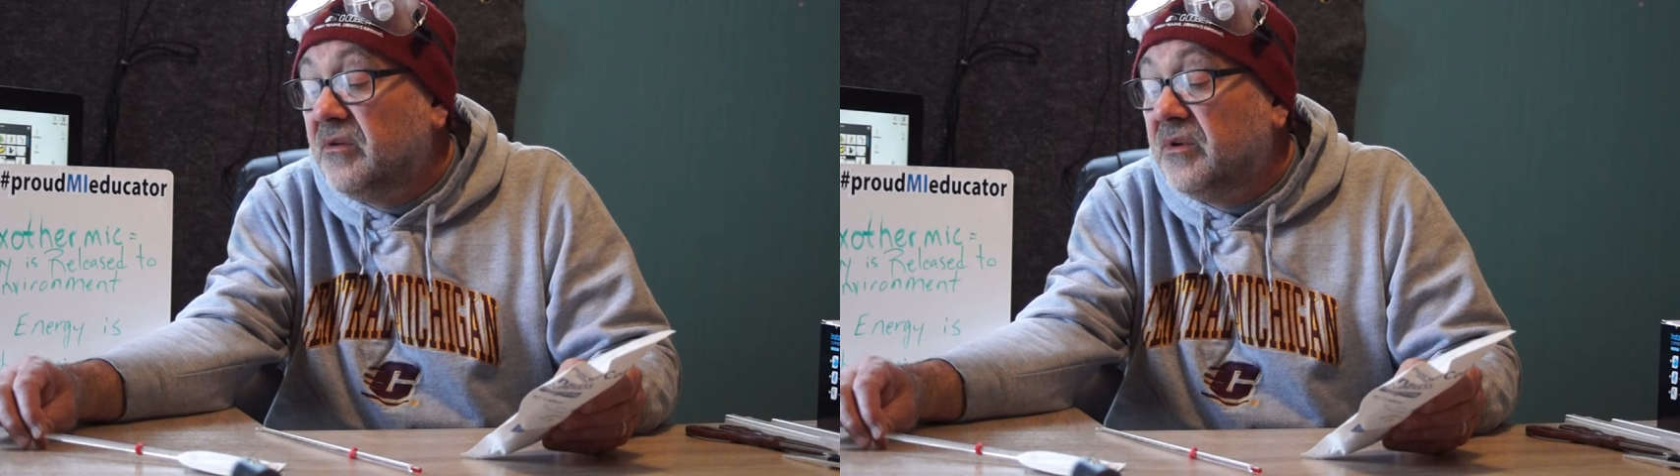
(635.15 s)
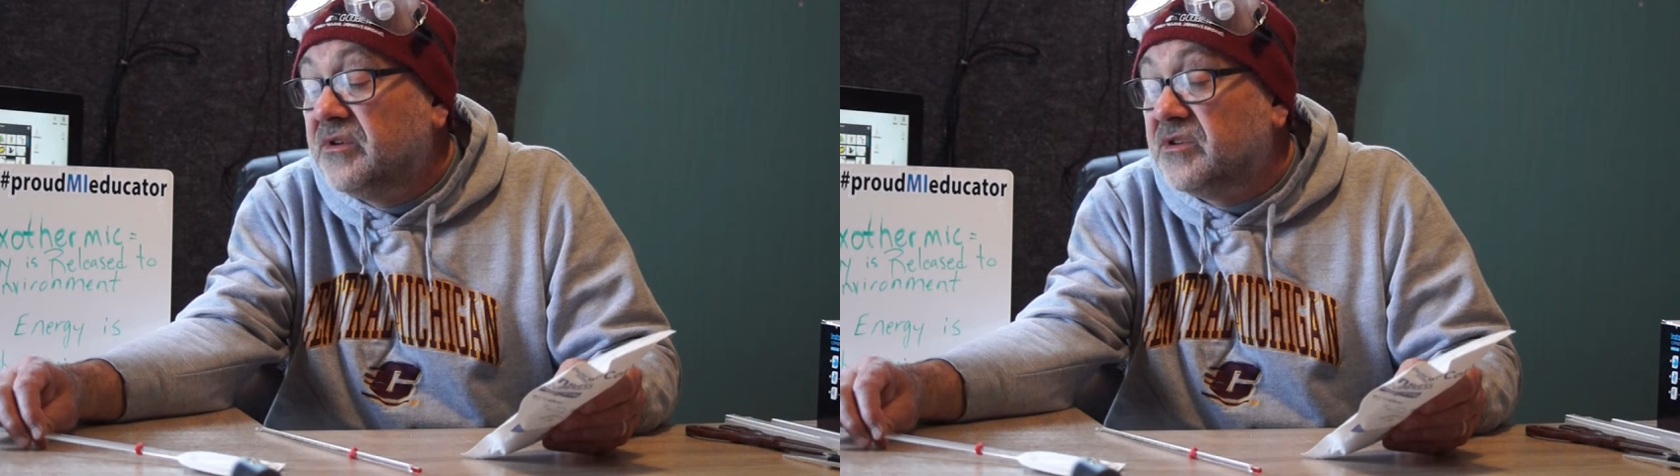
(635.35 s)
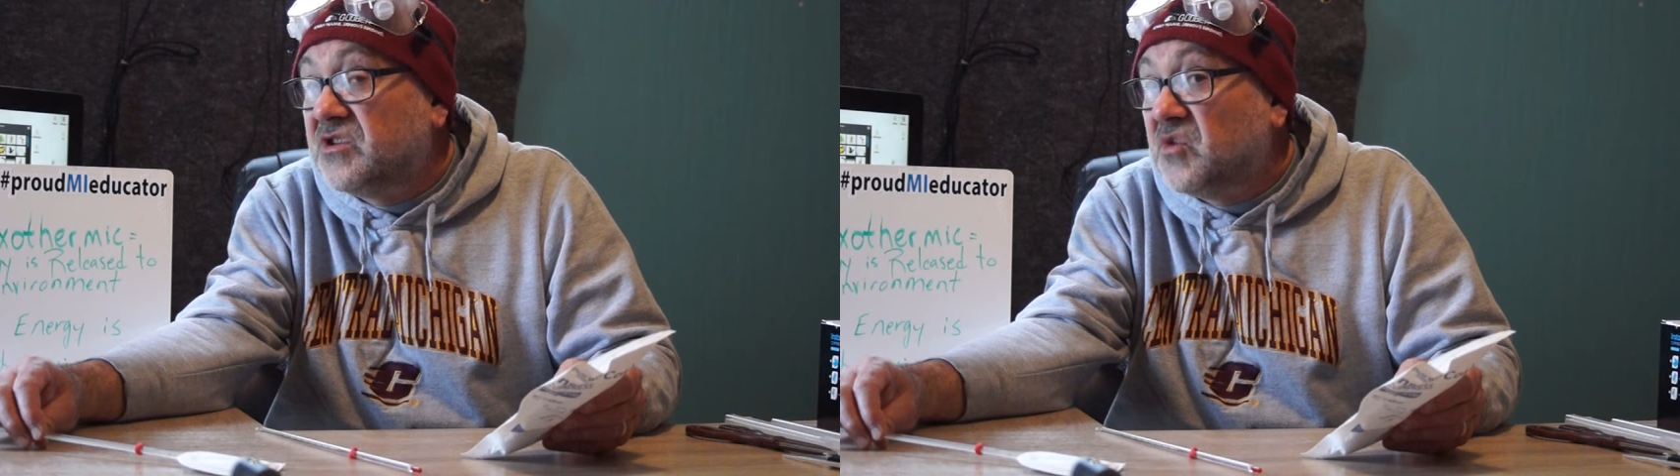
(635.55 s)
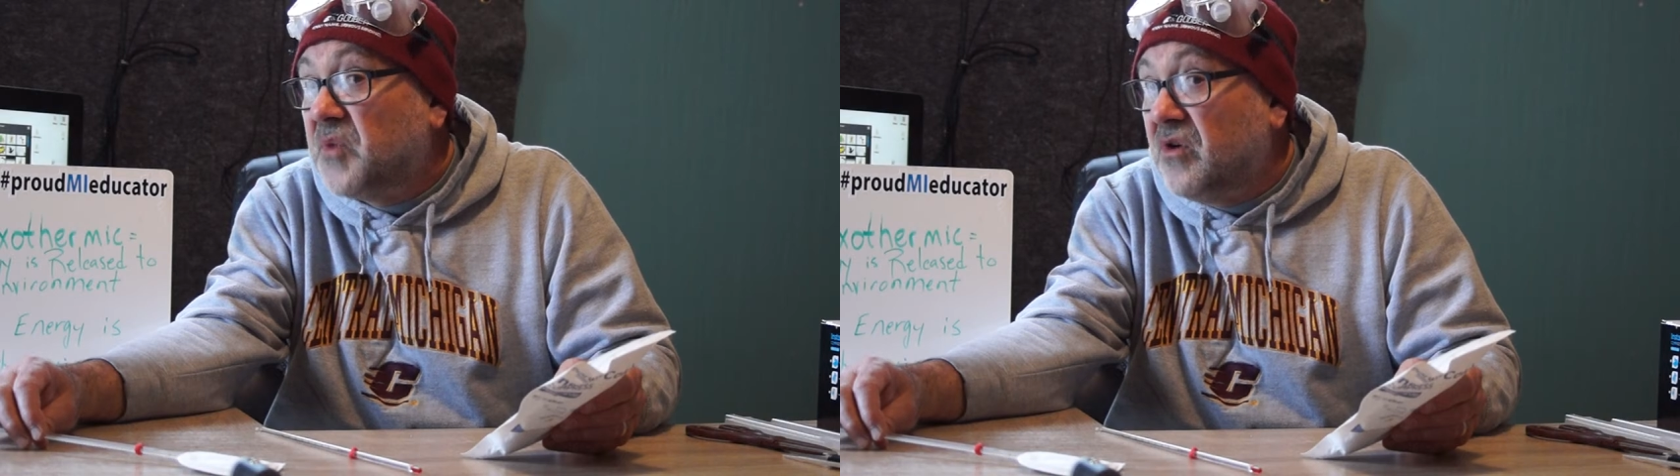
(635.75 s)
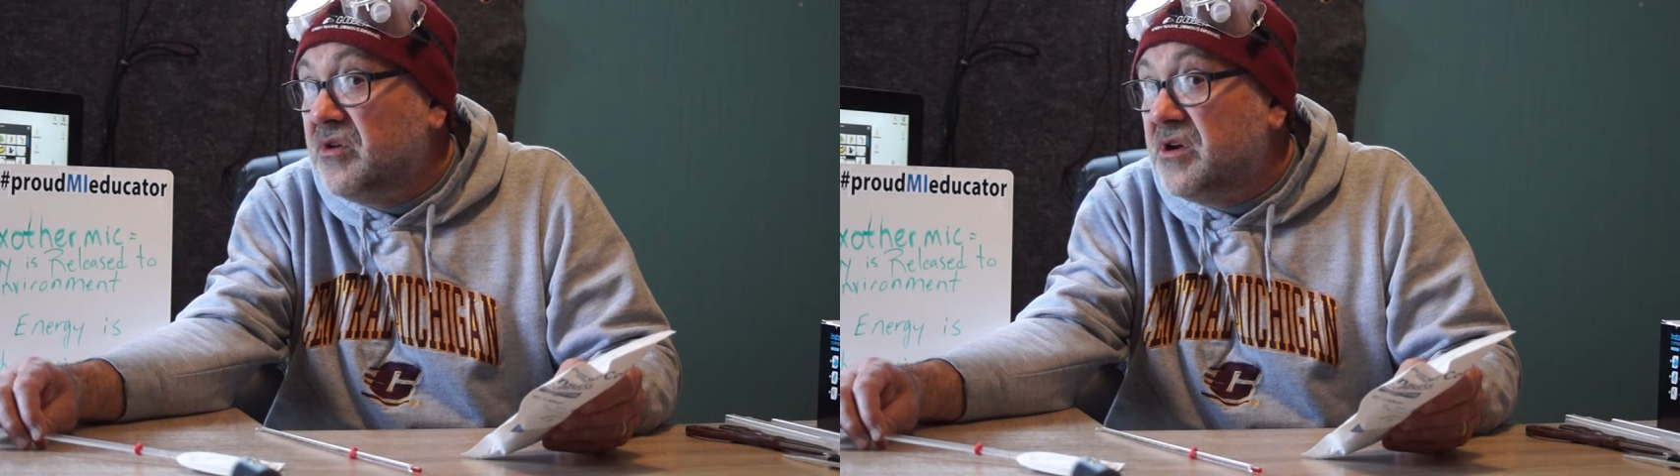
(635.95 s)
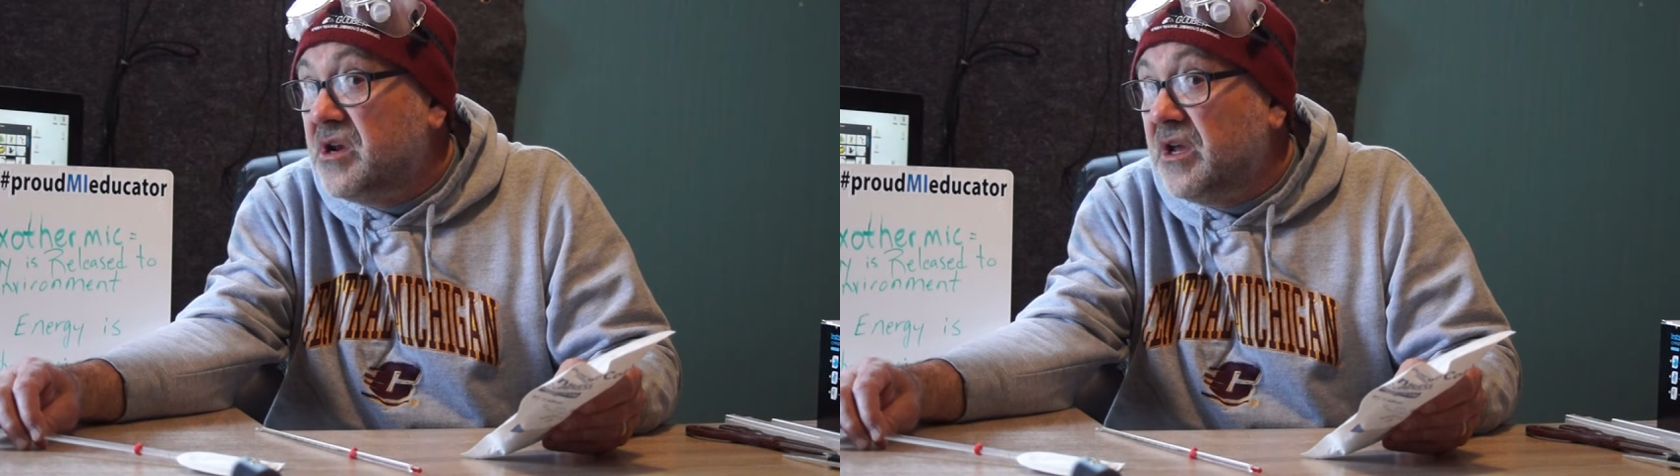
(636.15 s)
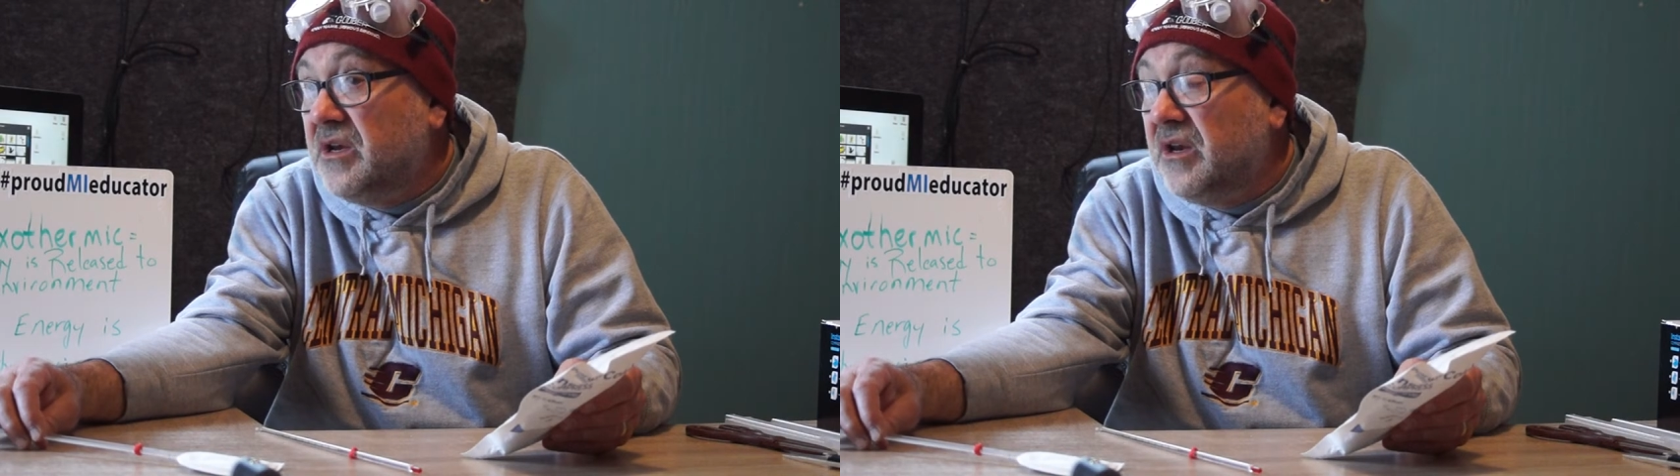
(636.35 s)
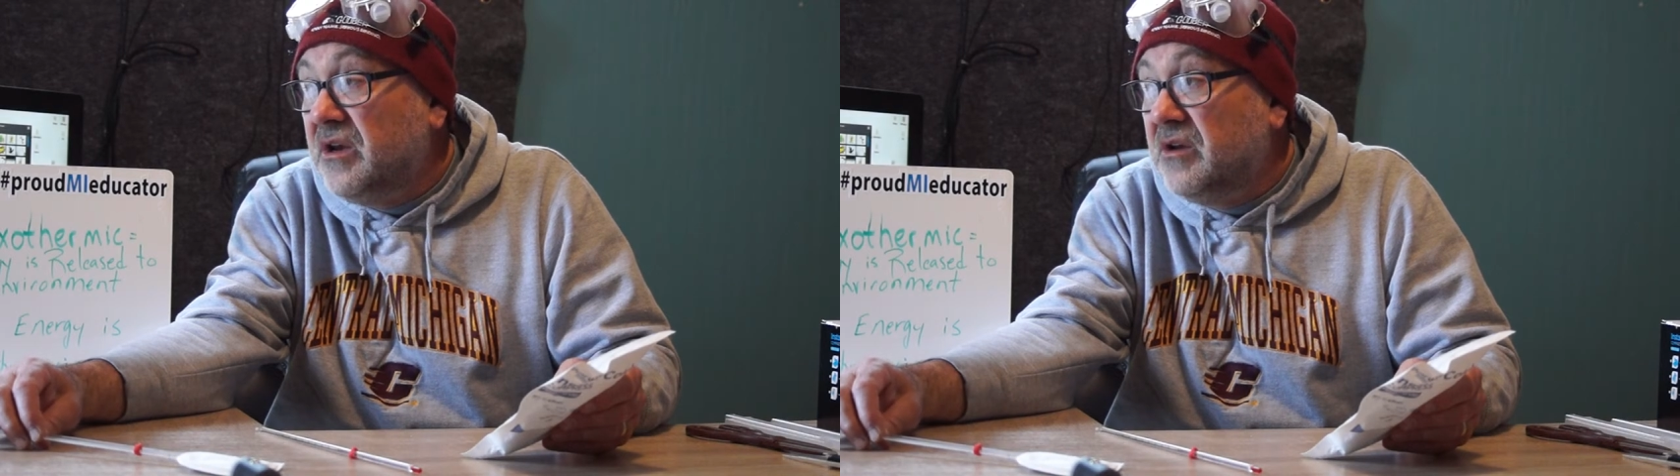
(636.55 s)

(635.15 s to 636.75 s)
which is about 90